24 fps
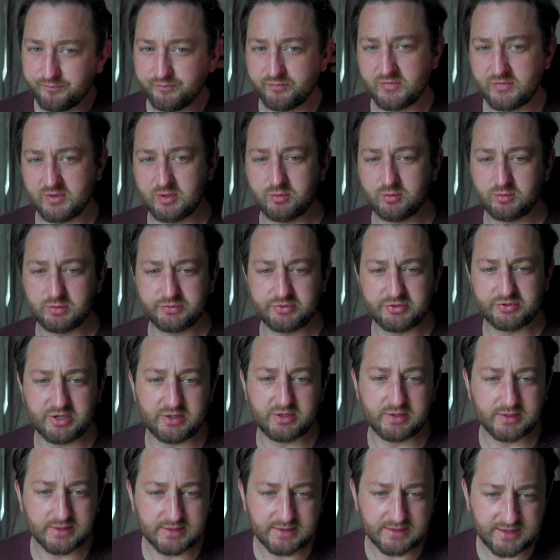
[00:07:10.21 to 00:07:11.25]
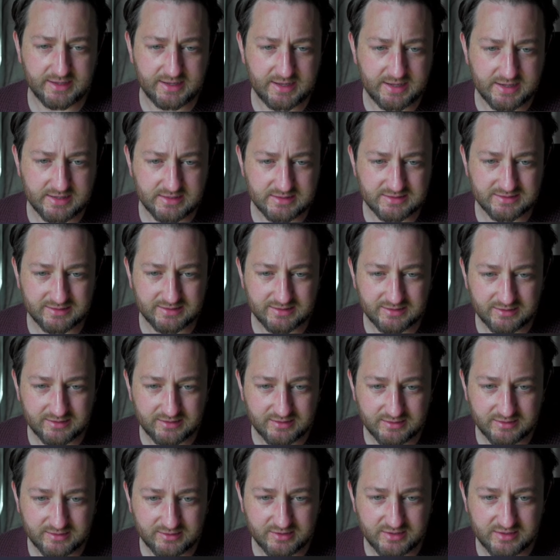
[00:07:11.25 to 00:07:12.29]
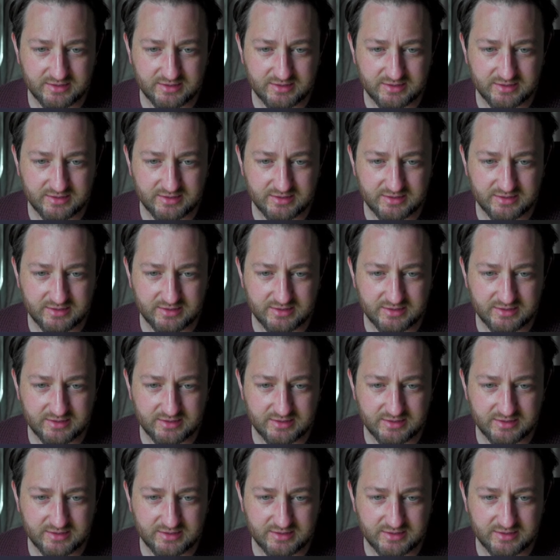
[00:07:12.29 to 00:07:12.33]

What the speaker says: also. And look at